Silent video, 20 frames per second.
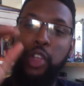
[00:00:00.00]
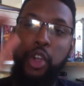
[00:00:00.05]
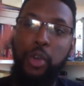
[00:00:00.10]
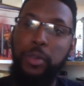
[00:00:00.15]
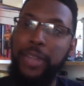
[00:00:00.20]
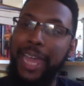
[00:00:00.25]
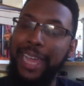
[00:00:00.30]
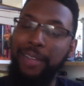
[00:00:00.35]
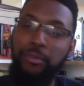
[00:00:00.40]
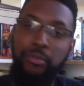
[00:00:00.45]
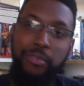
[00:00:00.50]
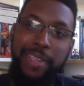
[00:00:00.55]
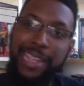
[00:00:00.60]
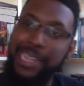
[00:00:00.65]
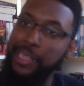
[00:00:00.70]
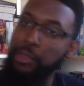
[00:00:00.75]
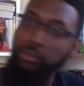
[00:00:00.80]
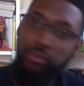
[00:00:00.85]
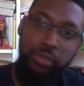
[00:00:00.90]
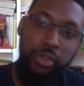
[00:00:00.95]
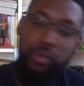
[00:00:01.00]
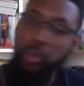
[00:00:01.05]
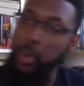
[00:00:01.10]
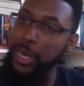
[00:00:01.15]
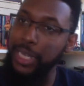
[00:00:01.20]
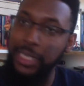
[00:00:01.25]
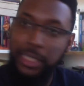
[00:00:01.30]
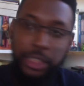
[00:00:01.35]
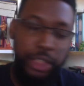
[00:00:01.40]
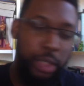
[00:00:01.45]
like read through
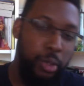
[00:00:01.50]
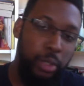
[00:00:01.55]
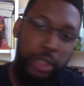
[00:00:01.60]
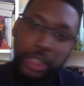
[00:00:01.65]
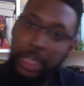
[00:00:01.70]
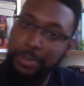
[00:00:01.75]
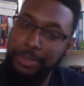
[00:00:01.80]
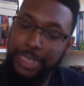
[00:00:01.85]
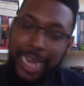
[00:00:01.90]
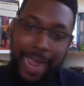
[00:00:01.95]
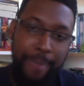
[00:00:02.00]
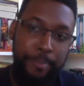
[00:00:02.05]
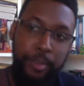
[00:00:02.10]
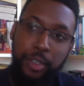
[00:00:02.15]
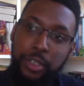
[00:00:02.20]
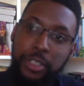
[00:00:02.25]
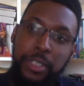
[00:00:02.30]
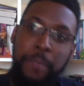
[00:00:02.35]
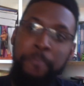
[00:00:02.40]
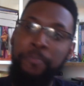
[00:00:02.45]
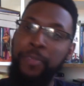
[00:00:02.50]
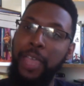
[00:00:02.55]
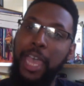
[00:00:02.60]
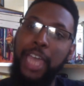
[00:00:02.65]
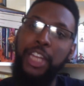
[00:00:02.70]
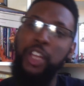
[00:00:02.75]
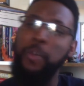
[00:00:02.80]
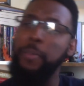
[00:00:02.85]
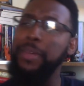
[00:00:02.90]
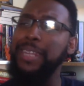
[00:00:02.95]
Weekly Shonen Jump chapters,
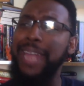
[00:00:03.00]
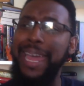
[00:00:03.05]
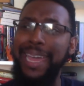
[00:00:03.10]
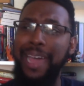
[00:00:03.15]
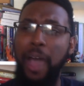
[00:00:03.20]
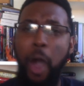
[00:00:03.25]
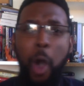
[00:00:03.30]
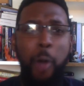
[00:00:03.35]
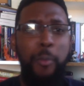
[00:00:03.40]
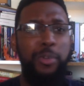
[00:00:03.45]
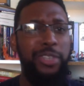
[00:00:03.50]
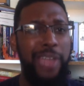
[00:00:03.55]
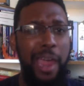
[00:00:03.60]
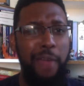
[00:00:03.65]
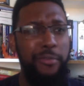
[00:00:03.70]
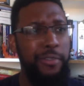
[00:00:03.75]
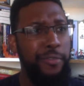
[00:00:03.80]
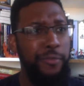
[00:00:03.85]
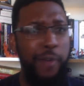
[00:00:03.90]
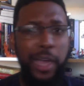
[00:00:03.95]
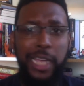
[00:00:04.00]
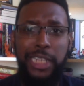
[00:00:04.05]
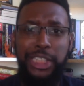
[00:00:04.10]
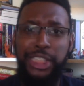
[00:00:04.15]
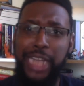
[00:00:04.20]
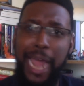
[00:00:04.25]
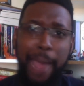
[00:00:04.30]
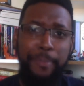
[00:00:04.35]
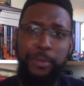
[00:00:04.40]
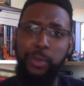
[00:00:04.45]
and you'll be like, almost every fucking
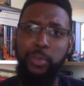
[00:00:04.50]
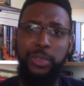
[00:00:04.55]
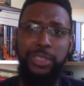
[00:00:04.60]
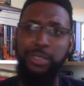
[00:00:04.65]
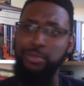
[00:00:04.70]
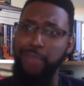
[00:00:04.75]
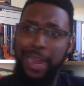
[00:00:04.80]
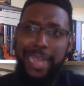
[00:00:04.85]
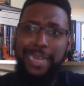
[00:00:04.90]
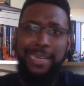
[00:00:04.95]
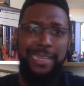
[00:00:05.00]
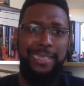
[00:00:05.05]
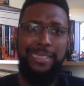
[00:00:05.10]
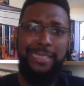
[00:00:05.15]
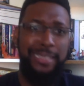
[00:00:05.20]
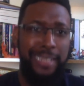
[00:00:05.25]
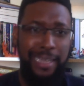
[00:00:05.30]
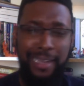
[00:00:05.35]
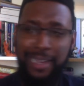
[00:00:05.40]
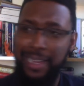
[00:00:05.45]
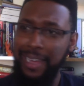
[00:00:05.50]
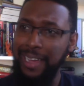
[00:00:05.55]
chapter was greatness.